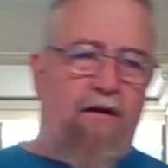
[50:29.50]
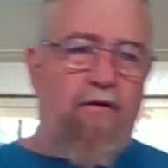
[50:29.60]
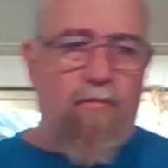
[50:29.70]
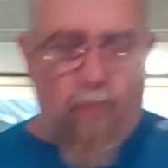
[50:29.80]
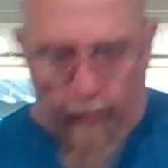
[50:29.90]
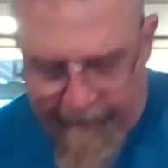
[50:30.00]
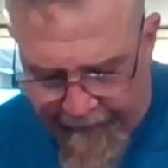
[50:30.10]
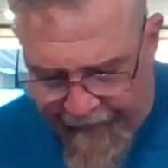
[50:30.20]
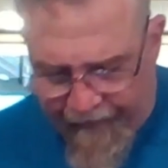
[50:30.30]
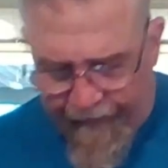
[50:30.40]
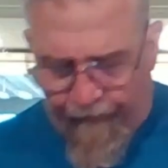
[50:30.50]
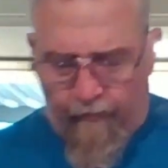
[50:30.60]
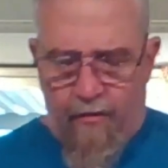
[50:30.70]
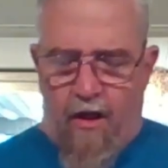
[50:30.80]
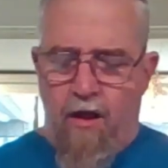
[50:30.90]
a little more.
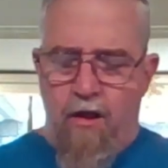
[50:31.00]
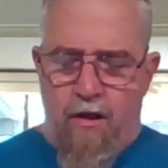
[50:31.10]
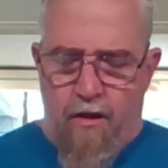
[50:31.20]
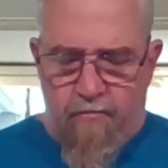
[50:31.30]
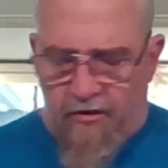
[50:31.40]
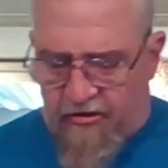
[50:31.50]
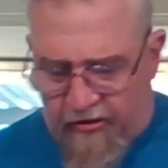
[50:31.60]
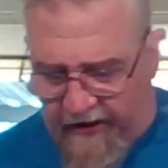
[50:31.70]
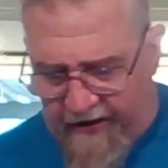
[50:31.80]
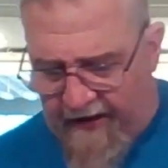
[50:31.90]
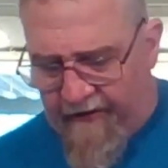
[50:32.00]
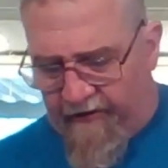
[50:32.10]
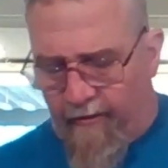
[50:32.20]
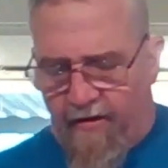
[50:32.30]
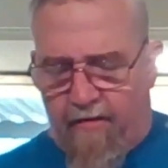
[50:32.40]
I'm not sure you'd need
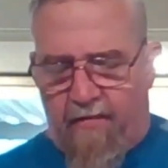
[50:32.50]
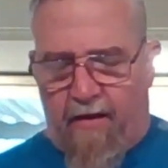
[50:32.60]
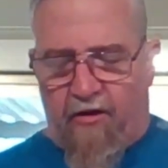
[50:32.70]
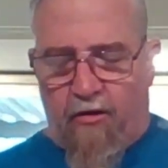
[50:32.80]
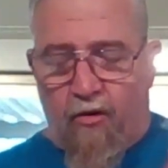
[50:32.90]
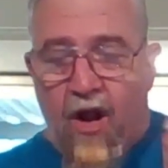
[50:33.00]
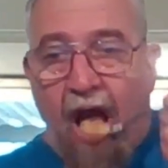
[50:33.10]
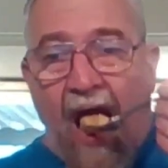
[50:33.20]
to, but you maybe could.